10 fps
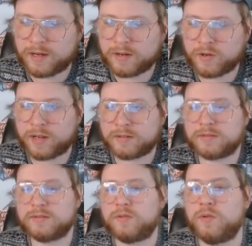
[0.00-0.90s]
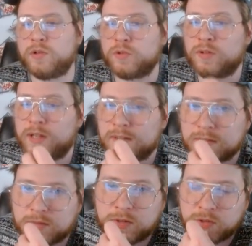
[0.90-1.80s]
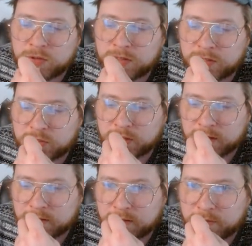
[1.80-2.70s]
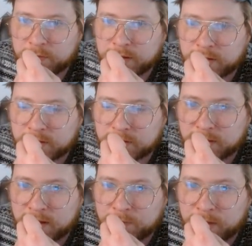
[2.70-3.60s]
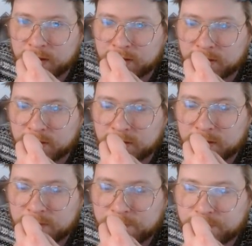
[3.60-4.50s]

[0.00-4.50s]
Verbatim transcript: Okay, okay. We drew the lens. We drew the lens, chat. Everybody can stop panicking.